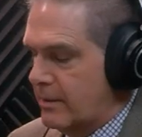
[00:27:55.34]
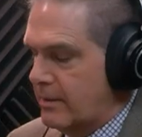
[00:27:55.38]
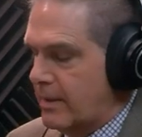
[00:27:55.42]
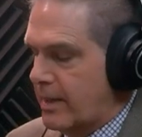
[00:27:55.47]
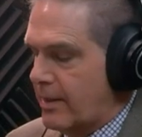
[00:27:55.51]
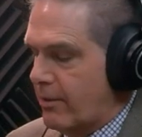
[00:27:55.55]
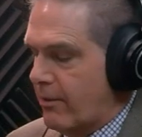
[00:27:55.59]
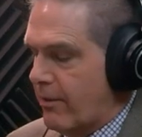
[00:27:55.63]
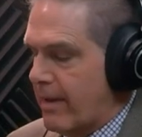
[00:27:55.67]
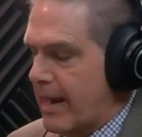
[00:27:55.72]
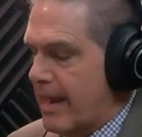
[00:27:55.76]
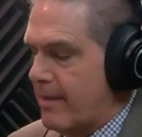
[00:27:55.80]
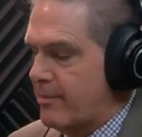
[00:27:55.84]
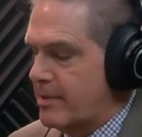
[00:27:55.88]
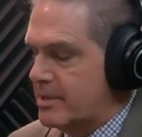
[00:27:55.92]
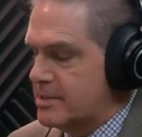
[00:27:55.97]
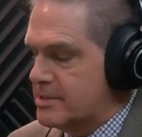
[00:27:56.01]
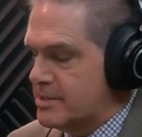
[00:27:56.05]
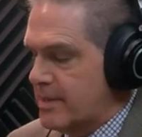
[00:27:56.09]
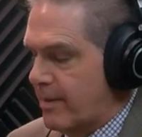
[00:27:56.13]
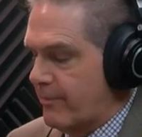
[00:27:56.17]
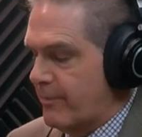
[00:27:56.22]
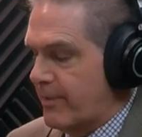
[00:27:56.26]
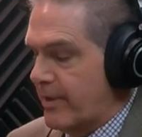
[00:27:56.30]
and, and grabbing
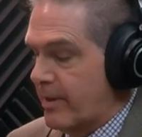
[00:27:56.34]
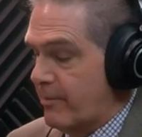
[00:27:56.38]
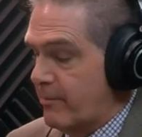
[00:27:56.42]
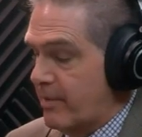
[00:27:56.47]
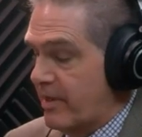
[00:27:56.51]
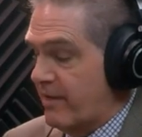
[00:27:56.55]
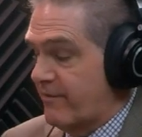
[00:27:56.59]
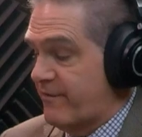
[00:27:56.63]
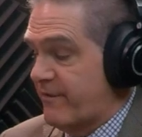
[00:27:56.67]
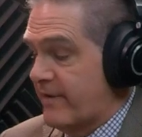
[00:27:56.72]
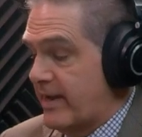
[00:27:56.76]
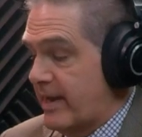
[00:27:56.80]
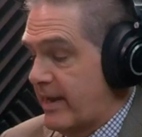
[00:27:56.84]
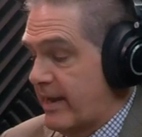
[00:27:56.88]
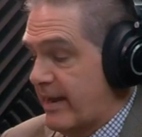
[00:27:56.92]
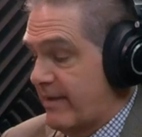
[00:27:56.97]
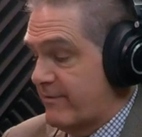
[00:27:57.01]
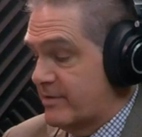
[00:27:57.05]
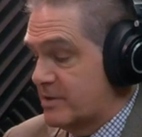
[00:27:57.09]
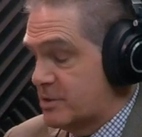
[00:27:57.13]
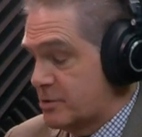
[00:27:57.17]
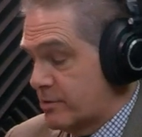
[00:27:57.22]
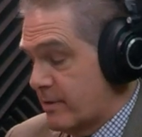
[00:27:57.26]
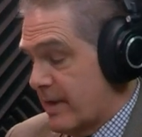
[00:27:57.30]
something. But if I
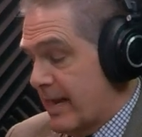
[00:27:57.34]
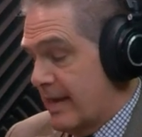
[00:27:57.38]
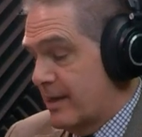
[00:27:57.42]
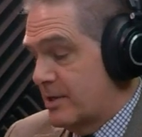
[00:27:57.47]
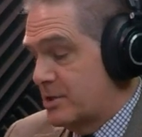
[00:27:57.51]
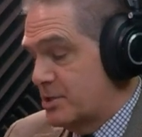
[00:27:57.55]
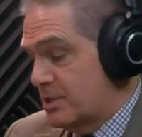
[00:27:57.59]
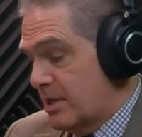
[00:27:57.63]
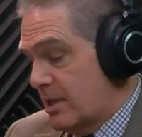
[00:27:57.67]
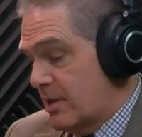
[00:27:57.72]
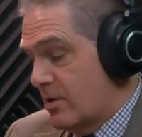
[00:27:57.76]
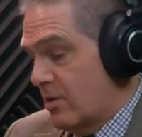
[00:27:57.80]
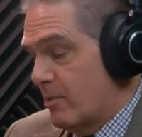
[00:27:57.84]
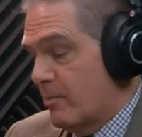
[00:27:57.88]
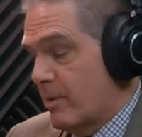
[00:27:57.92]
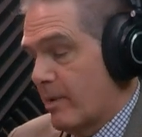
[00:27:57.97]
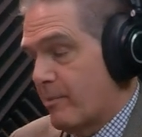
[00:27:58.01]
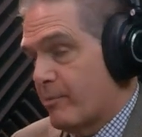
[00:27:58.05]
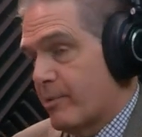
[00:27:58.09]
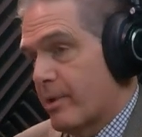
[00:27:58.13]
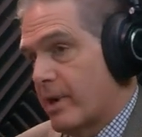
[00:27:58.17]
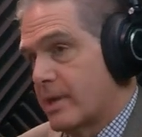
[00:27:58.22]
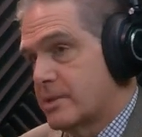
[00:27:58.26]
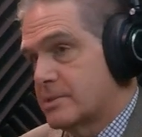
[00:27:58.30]
have a strategy, know my
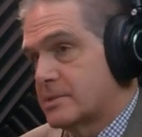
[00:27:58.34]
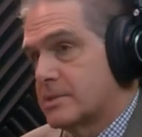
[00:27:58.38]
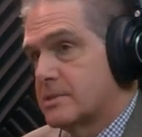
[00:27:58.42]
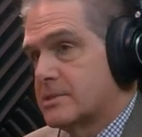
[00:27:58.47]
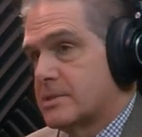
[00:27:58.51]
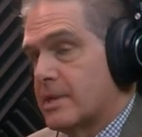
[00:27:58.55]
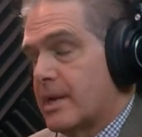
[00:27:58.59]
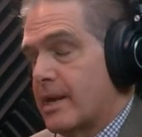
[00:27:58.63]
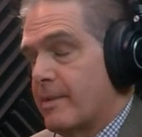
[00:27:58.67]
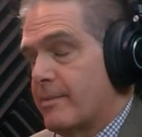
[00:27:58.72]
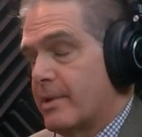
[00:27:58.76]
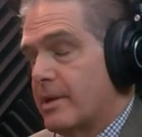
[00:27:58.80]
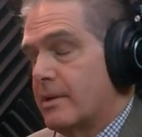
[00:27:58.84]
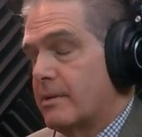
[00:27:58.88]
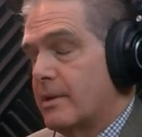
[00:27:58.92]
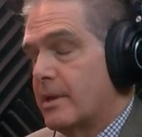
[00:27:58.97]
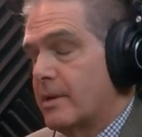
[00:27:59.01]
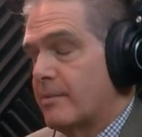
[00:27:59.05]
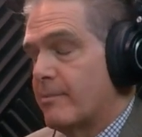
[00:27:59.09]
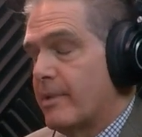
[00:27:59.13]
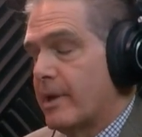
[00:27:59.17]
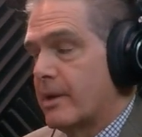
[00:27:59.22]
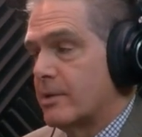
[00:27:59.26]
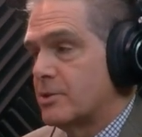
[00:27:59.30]
prices, then I'm in,
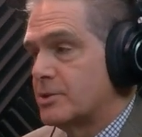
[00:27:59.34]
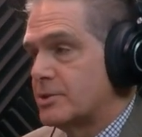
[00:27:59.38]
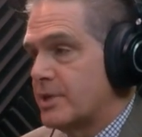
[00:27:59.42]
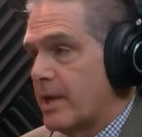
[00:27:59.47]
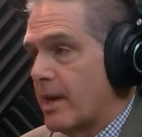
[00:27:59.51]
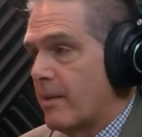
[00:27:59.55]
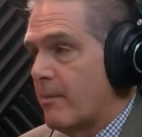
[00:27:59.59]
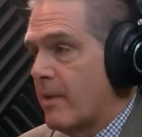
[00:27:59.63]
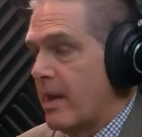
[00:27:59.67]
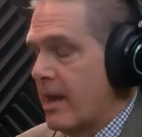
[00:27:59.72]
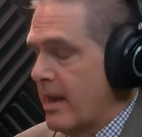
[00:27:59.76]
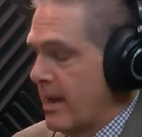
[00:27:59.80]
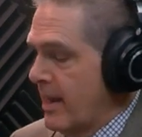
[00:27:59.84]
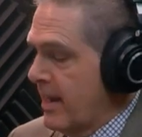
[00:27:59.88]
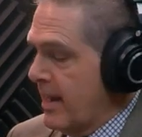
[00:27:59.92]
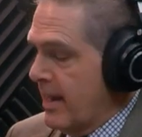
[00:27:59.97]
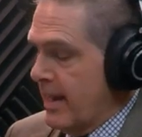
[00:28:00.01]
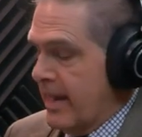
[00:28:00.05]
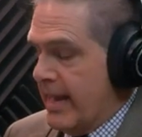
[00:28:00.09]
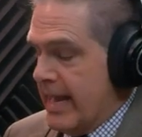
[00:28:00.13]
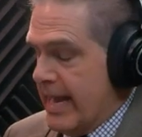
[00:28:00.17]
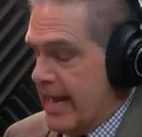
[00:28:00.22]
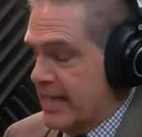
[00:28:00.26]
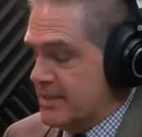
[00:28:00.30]
in better shape.
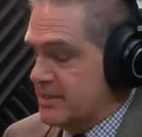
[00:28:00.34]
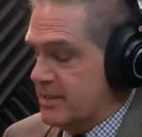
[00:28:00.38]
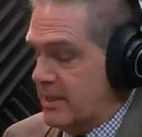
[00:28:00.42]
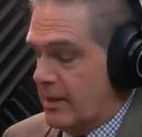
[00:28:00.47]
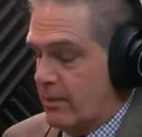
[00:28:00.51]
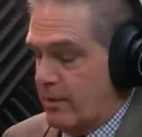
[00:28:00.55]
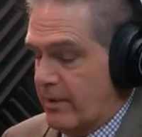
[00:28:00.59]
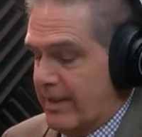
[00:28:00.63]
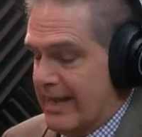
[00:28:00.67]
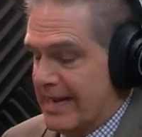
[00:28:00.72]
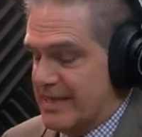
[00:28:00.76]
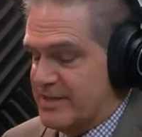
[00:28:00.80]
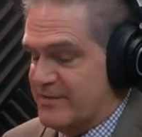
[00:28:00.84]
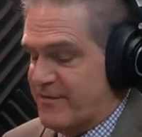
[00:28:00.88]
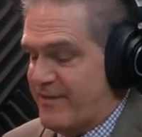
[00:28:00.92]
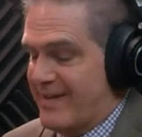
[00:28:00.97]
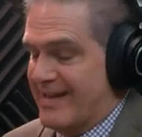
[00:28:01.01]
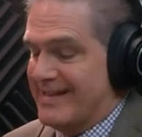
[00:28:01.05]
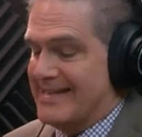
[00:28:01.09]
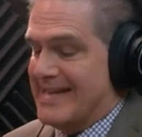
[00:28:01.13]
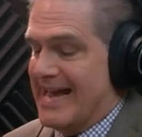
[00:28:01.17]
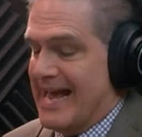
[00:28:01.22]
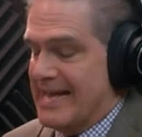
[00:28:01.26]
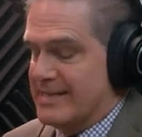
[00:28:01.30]
Excellent. Well, that is
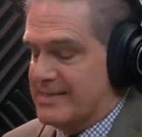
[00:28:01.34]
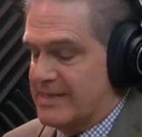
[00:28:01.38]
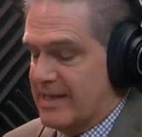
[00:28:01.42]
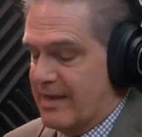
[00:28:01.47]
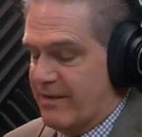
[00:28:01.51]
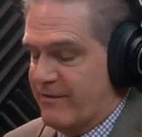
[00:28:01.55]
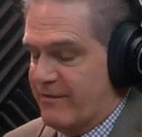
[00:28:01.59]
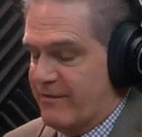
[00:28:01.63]
fantastic